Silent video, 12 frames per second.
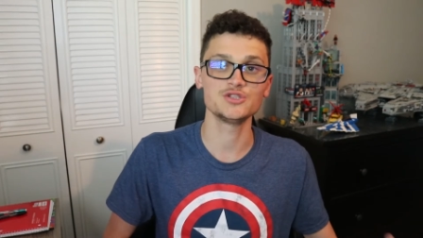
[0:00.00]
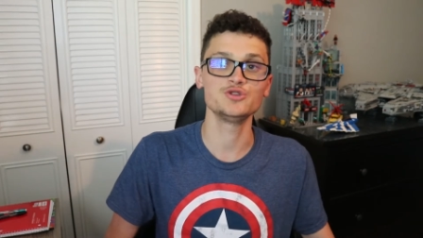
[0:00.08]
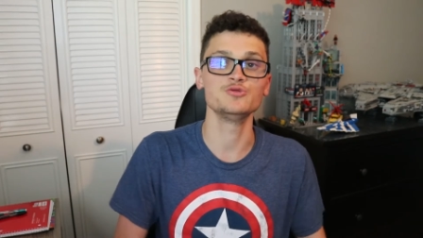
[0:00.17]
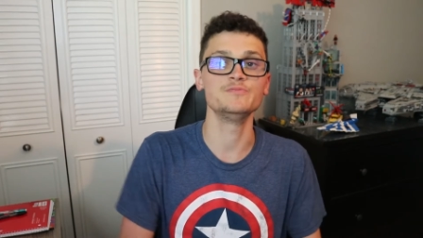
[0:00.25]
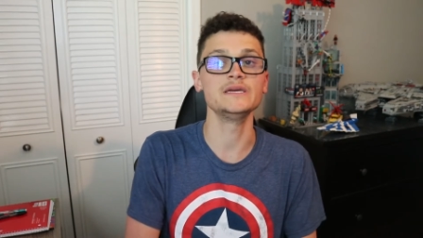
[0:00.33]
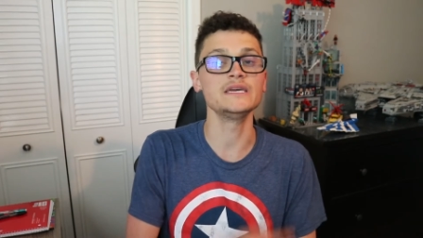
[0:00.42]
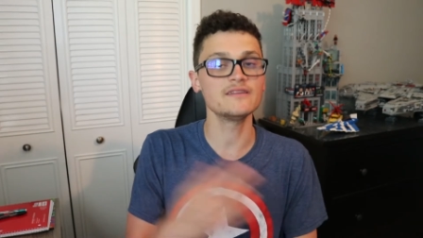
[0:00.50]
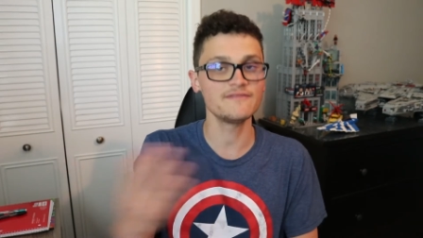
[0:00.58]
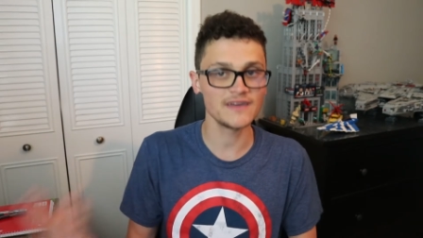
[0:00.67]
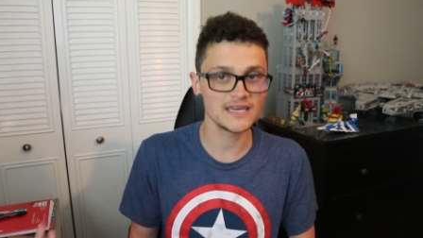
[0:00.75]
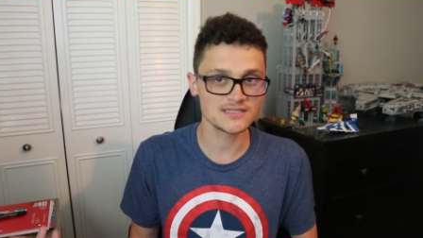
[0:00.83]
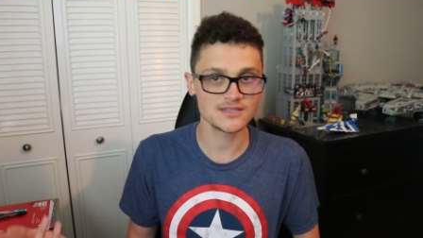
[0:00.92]
to be the
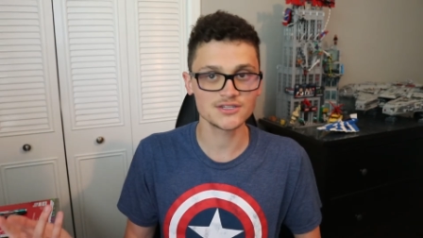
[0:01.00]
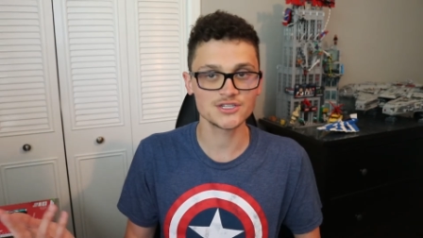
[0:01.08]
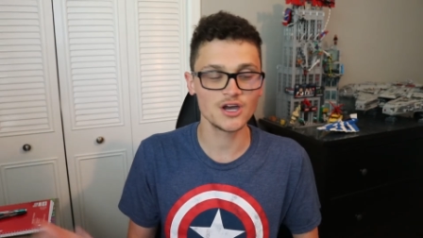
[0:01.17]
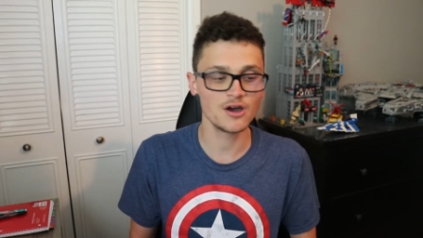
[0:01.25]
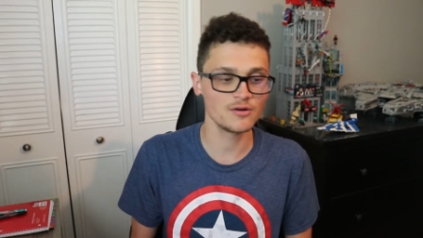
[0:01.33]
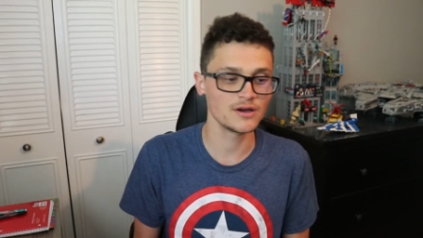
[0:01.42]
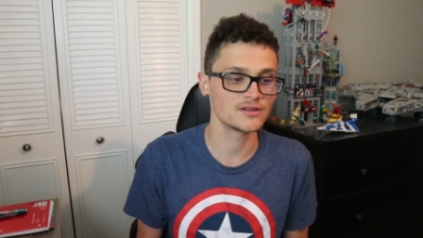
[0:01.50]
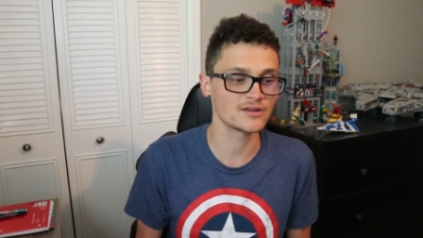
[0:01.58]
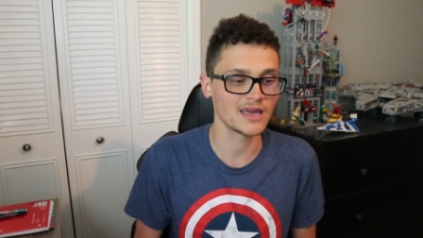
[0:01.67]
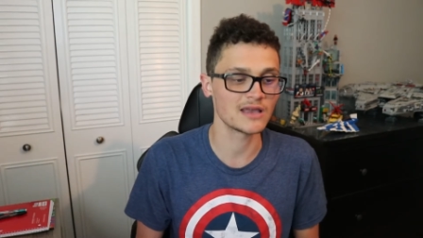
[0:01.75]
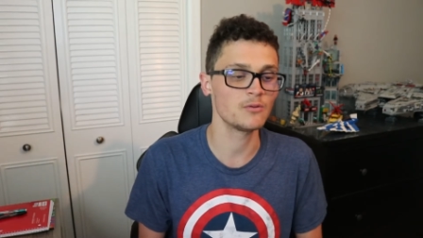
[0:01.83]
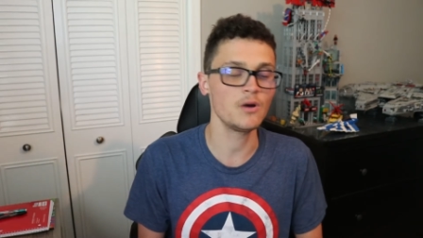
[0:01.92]
face of the show, and they're
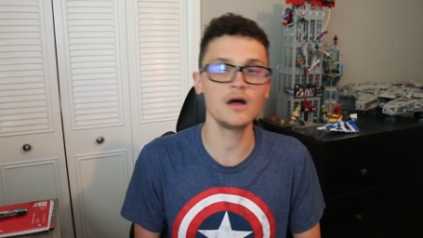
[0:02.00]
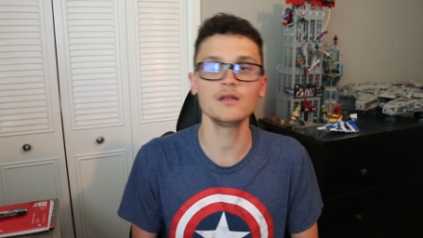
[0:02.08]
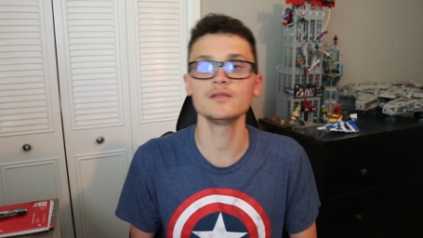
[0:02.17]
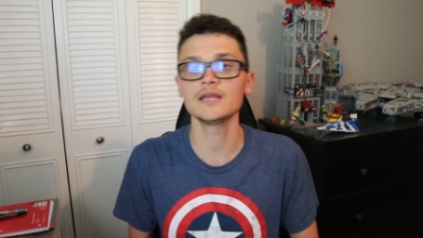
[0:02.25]
like, well,